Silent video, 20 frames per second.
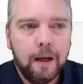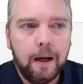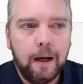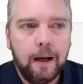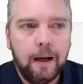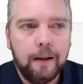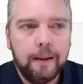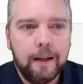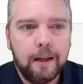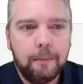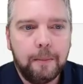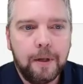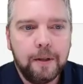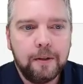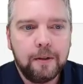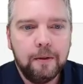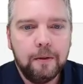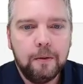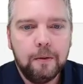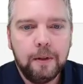Then I'm
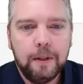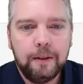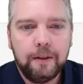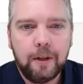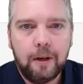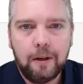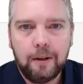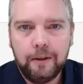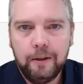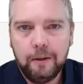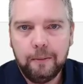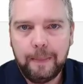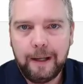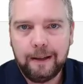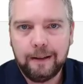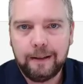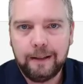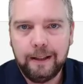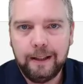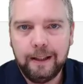also going to talk to you
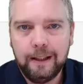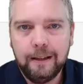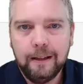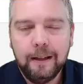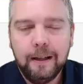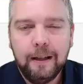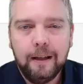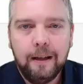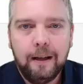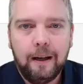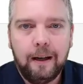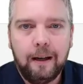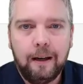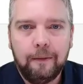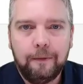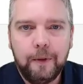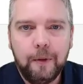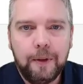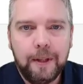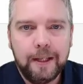about the
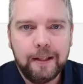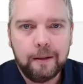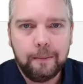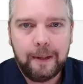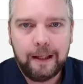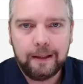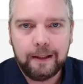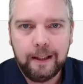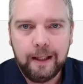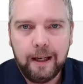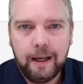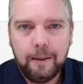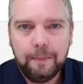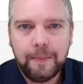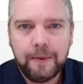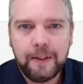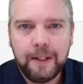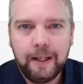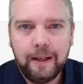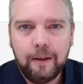few things about the
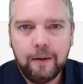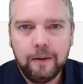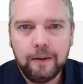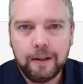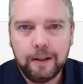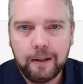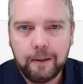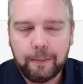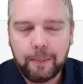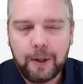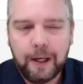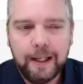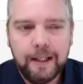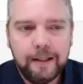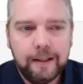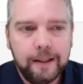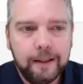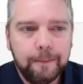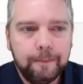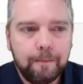upsells and the
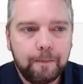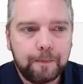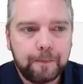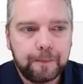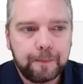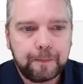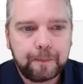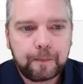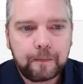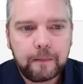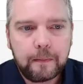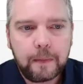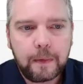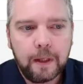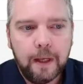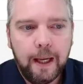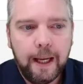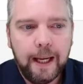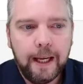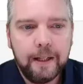pricing,
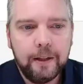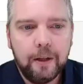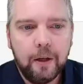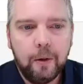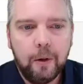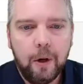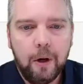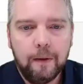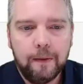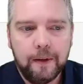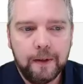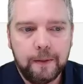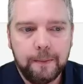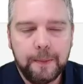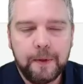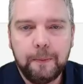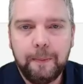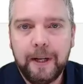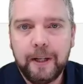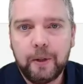and go over
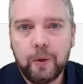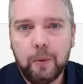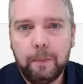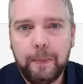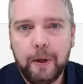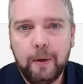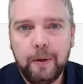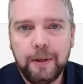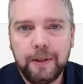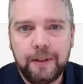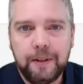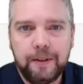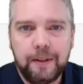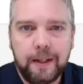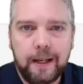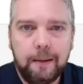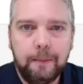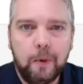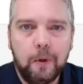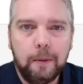some special bonuses
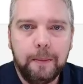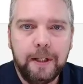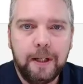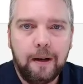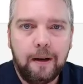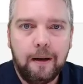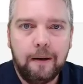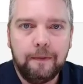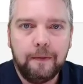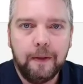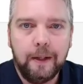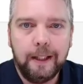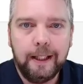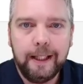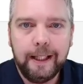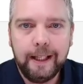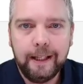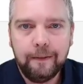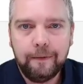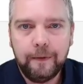that I'm going to be offering
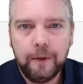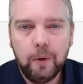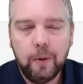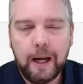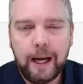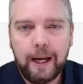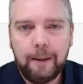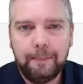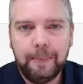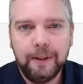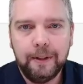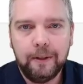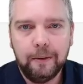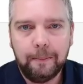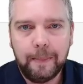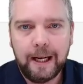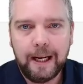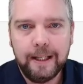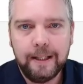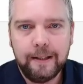if you happen to
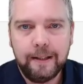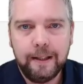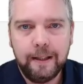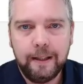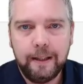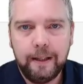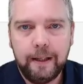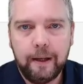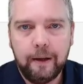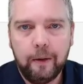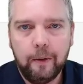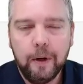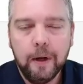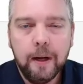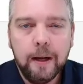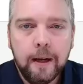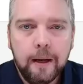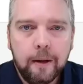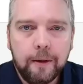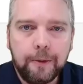buy Sendiio
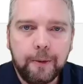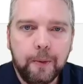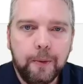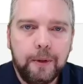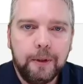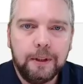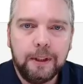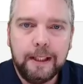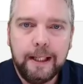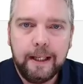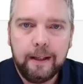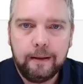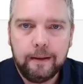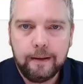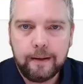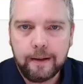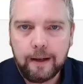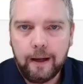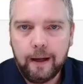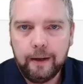through the link
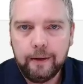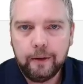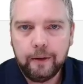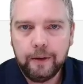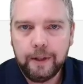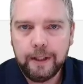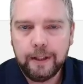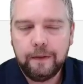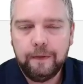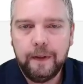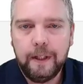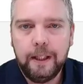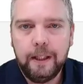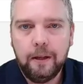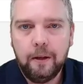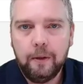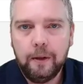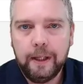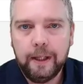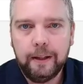that's under this
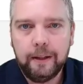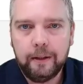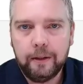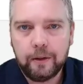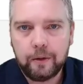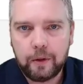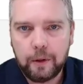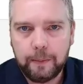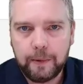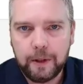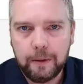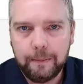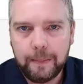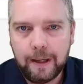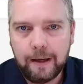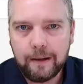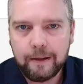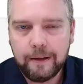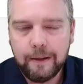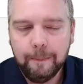video in the description
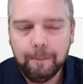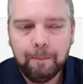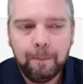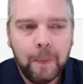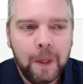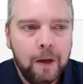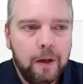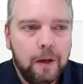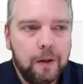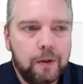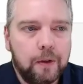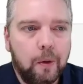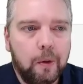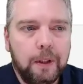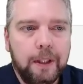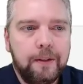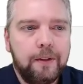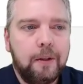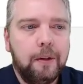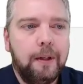box. So
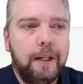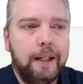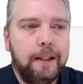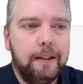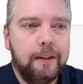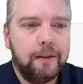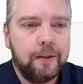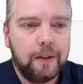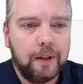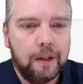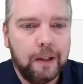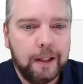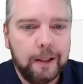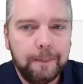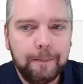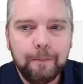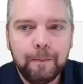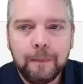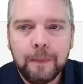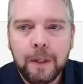let's go ahead and get
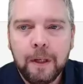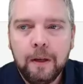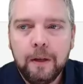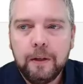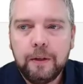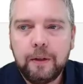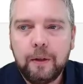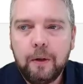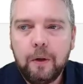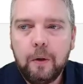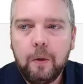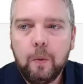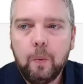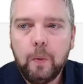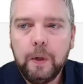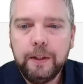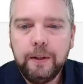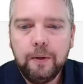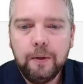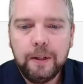started. So
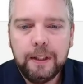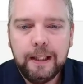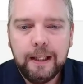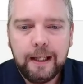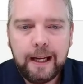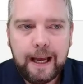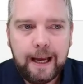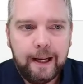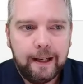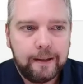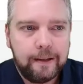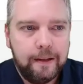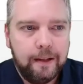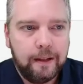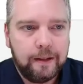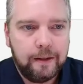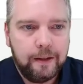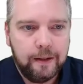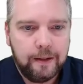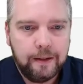when you get
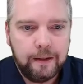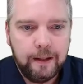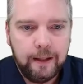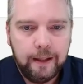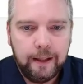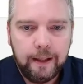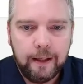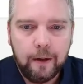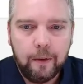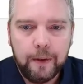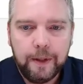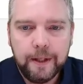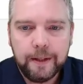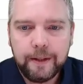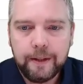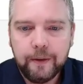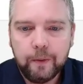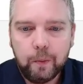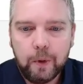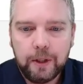access to Sendiio,
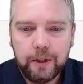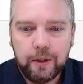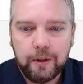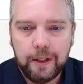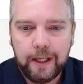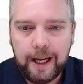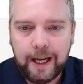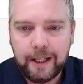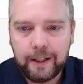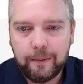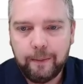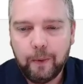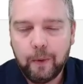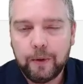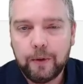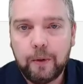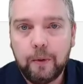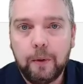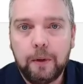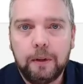this is what your
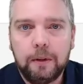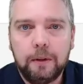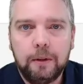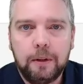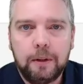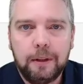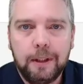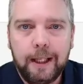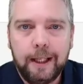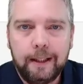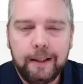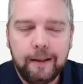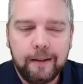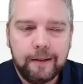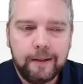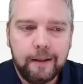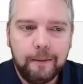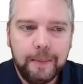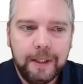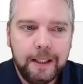dashboard is going to look like. Now,
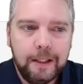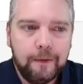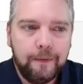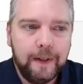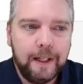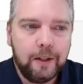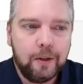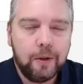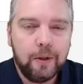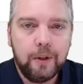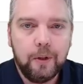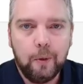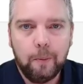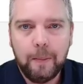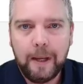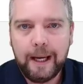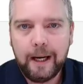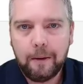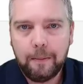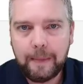some of these features you
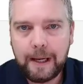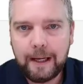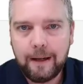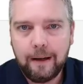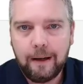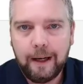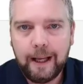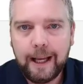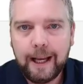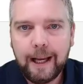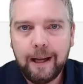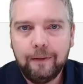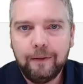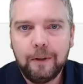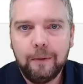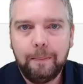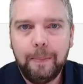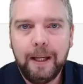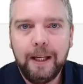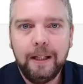may or may not have
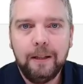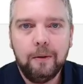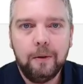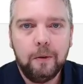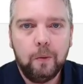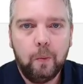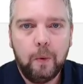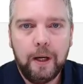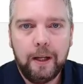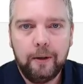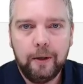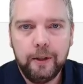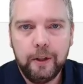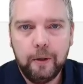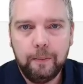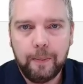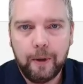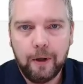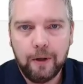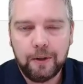depending on whether
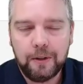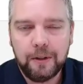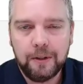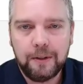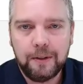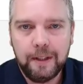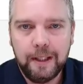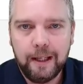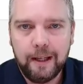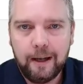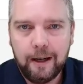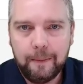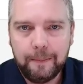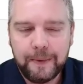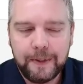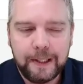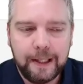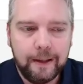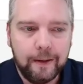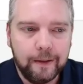you purchase the
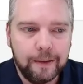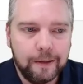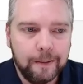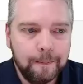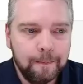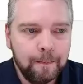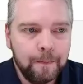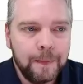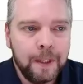upsells.